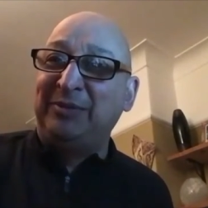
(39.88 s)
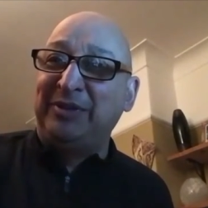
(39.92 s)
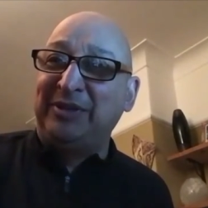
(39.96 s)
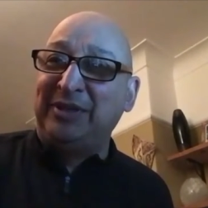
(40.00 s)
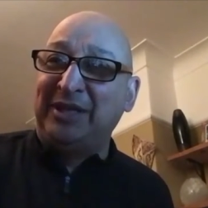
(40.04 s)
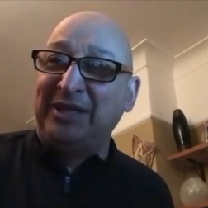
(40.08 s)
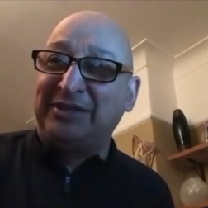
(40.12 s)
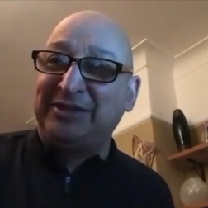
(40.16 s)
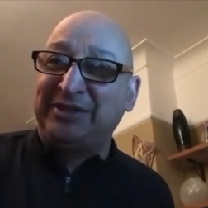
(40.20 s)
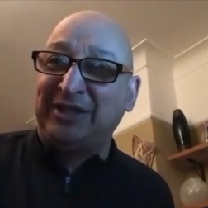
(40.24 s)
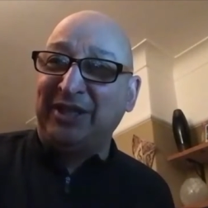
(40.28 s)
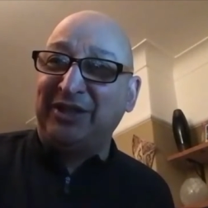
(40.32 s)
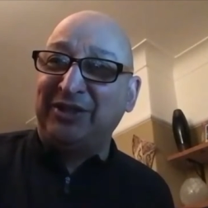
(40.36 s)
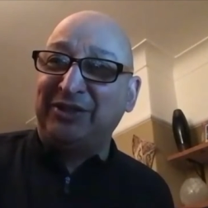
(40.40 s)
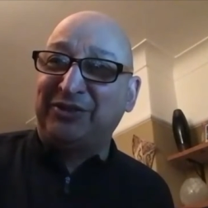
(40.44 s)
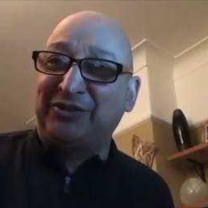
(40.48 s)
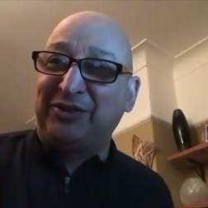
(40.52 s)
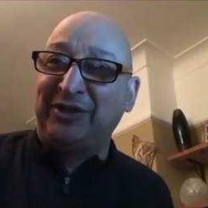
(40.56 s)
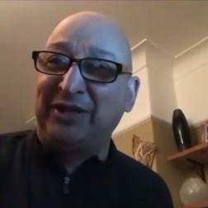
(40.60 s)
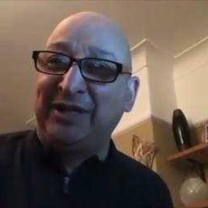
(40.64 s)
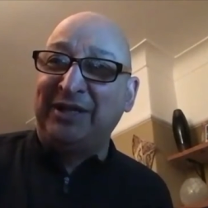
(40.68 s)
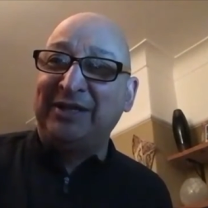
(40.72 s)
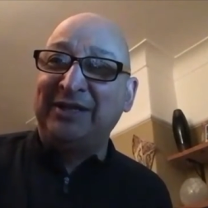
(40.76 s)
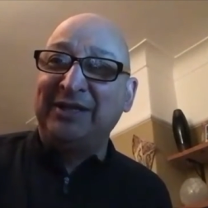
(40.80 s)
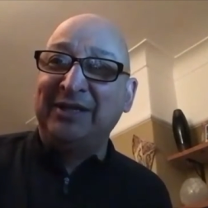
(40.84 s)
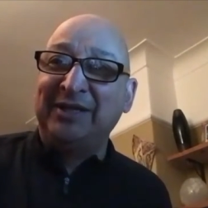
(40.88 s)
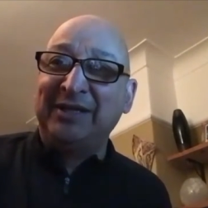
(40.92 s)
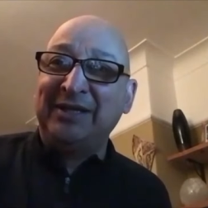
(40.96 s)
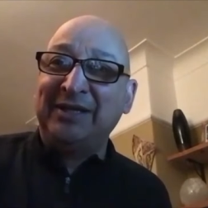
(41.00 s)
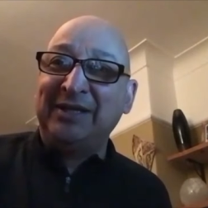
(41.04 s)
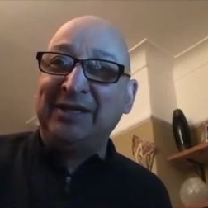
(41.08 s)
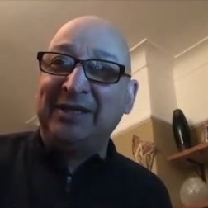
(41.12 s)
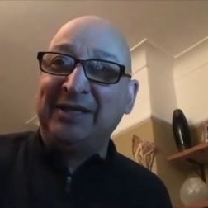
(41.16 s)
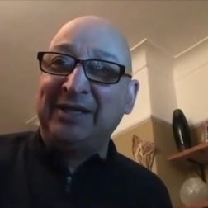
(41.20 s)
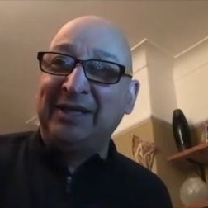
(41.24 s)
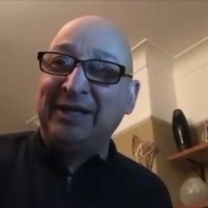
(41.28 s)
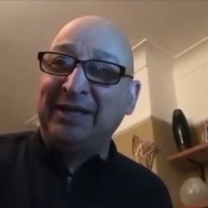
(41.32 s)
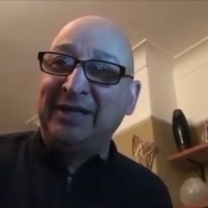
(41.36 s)
this country
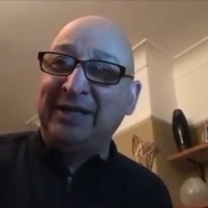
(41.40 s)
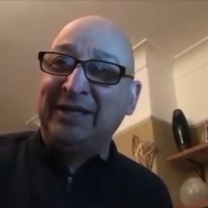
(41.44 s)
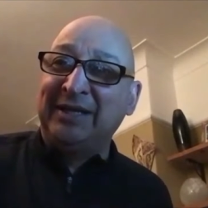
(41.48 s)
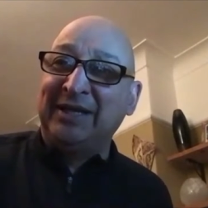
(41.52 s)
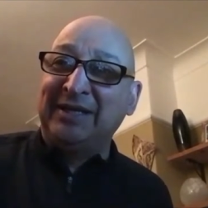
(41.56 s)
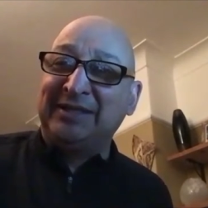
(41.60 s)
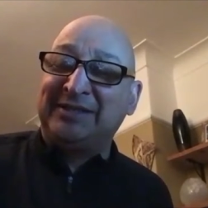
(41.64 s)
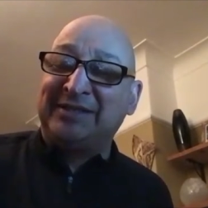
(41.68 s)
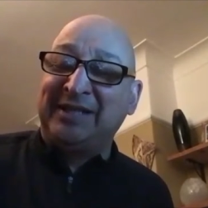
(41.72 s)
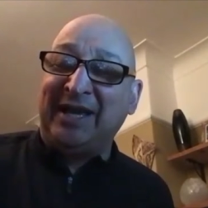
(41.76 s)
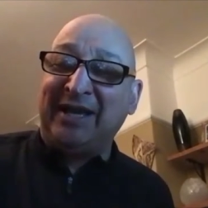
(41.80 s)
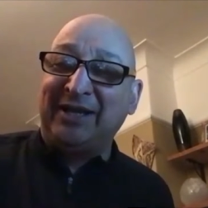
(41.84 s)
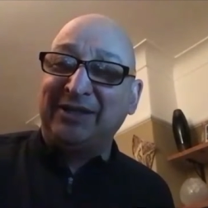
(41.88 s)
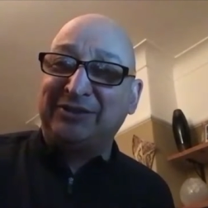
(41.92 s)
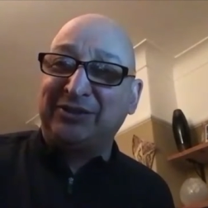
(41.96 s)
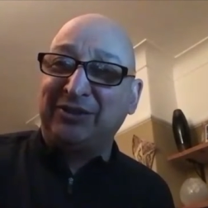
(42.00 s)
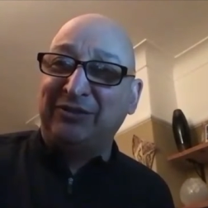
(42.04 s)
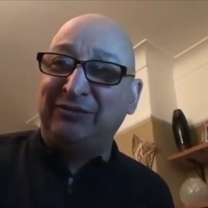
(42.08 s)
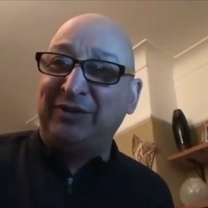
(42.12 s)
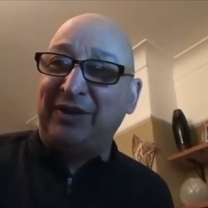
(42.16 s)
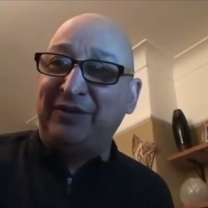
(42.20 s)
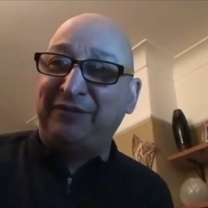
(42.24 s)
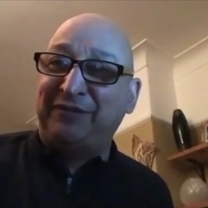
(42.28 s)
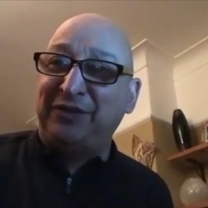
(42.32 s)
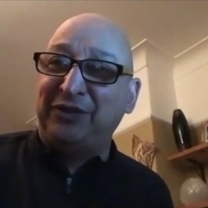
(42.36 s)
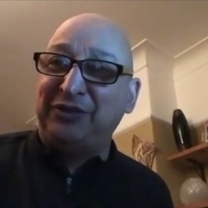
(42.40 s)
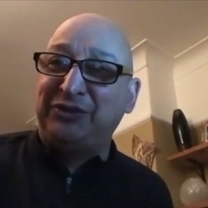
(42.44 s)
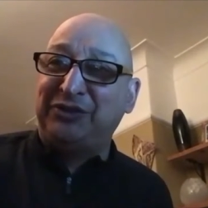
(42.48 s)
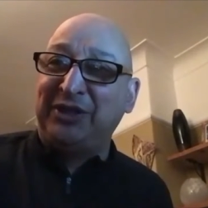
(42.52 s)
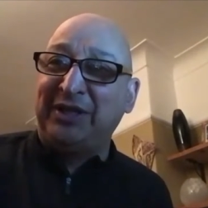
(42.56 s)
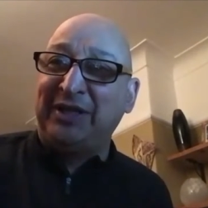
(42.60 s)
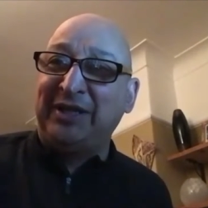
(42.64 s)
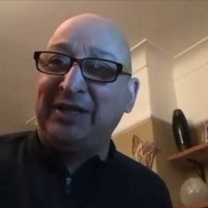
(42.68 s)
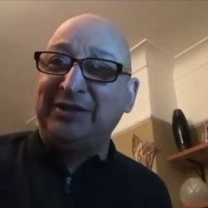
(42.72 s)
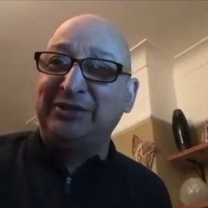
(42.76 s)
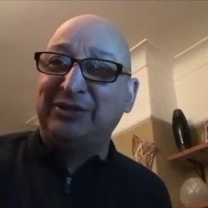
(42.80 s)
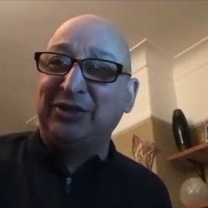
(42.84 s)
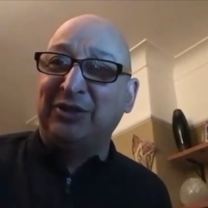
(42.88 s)
uh, attacks on
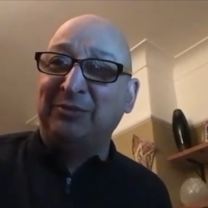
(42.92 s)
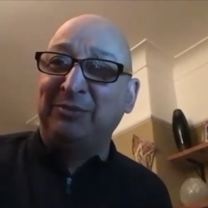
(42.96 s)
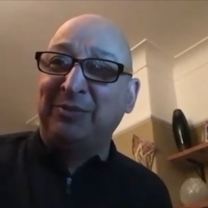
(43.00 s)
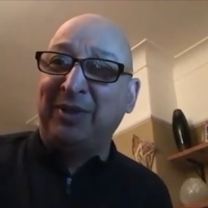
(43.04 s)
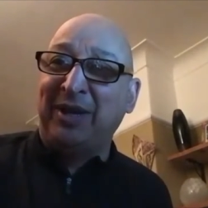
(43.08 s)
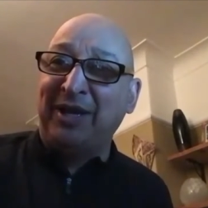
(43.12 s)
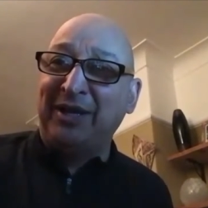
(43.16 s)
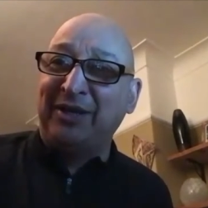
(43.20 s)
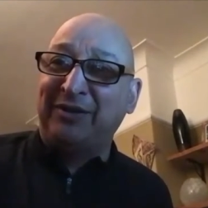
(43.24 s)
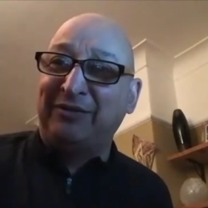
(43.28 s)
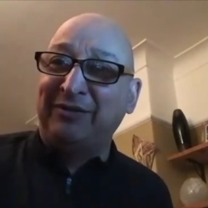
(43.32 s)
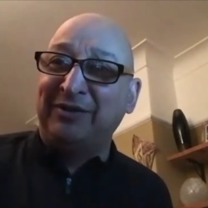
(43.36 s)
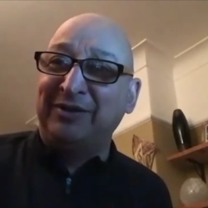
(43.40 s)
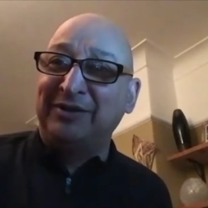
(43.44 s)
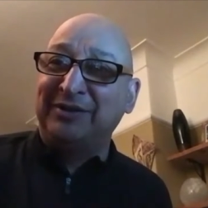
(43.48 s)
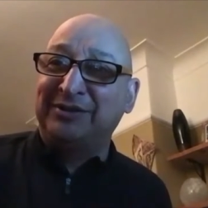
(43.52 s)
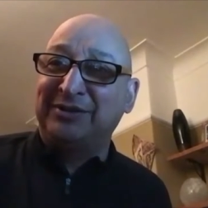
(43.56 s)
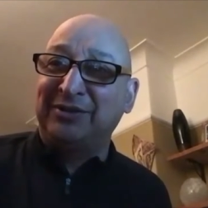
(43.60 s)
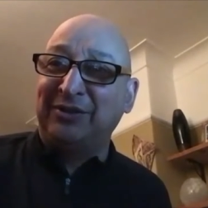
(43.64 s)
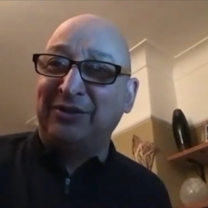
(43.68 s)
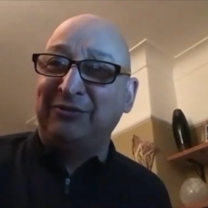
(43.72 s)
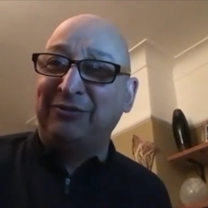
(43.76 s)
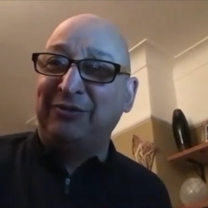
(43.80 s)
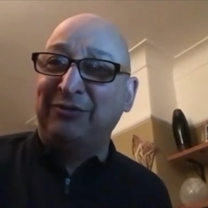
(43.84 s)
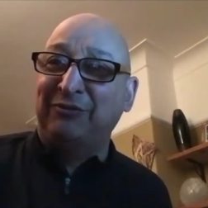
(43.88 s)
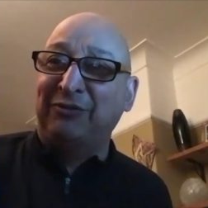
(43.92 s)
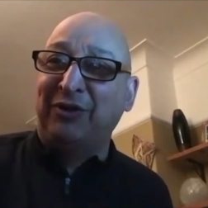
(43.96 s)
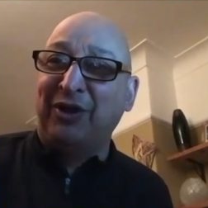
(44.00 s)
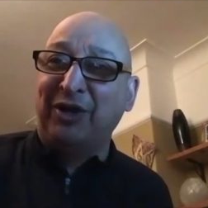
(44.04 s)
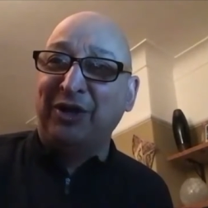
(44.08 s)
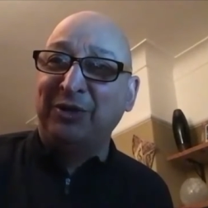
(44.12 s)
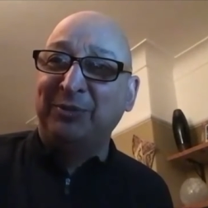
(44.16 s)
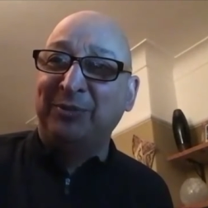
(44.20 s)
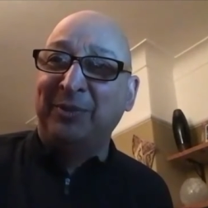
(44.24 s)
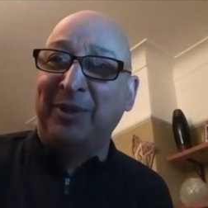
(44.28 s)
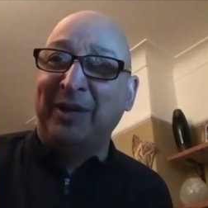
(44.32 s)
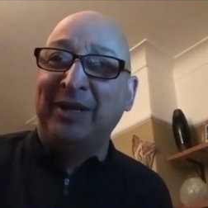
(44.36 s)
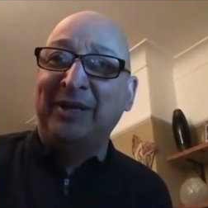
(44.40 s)
refugees, on migrants, on the
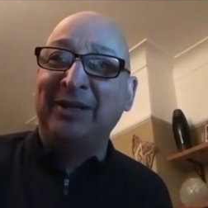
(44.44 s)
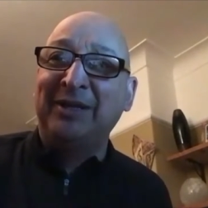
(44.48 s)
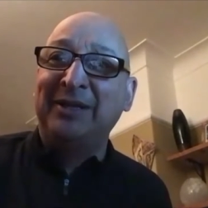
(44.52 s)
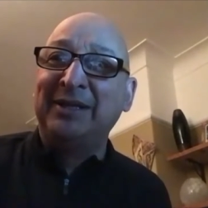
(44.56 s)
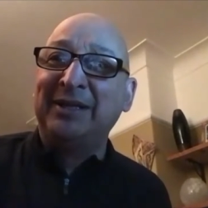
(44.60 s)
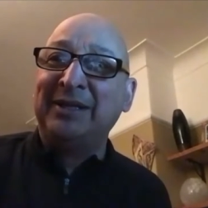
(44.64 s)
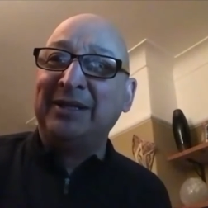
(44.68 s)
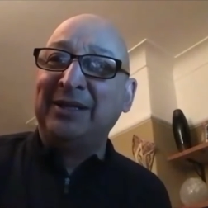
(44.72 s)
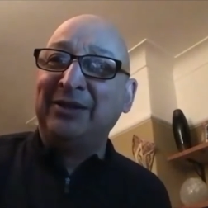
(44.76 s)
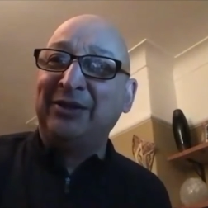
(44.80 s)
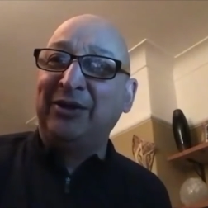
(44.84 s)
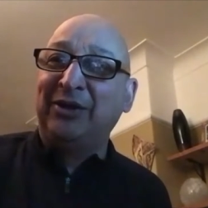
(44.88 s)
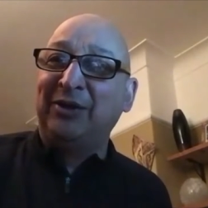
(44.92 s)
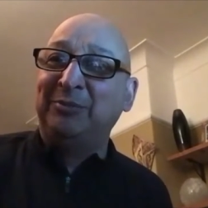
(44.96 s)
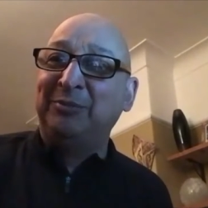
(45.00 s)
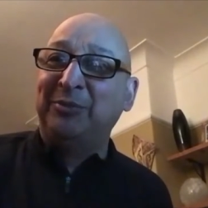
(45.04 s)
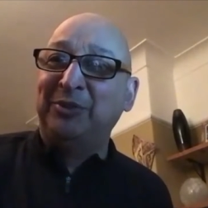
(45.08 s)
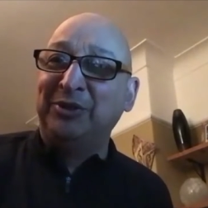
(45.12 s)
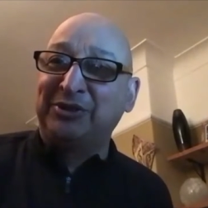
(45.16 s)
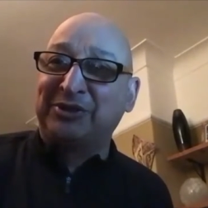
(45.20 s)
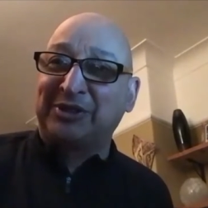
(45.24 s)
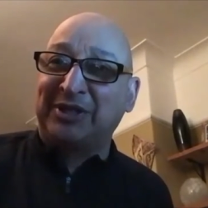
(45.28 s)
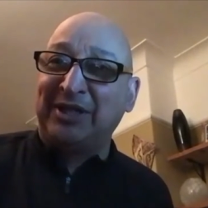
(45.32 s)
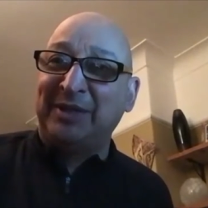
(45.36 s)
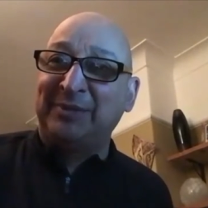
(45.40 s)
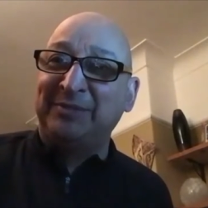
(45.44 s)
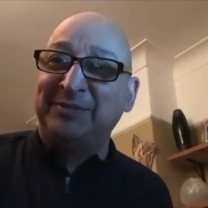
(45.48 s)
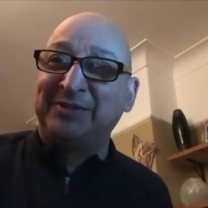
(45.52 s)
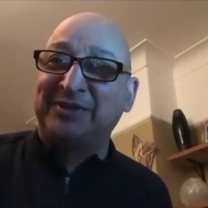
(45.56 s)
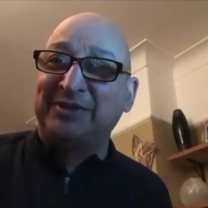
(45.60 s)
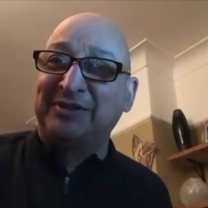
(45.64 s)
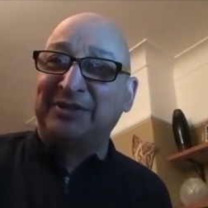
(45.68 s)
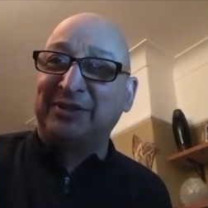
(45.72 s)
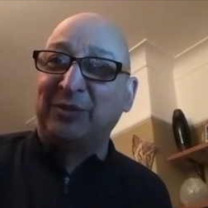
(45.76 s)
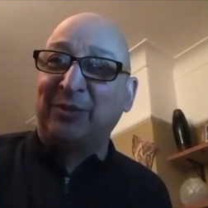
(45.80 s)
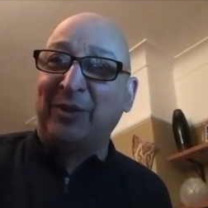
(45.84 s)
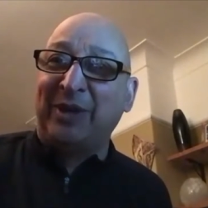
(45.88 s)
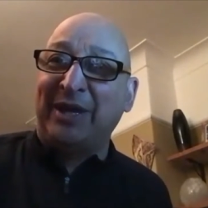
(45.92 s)
Roma, on Muslims
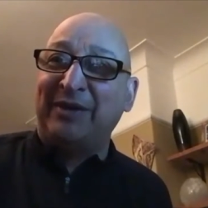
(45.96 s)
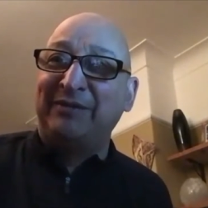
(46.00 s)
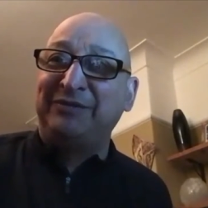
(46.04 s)
as a way of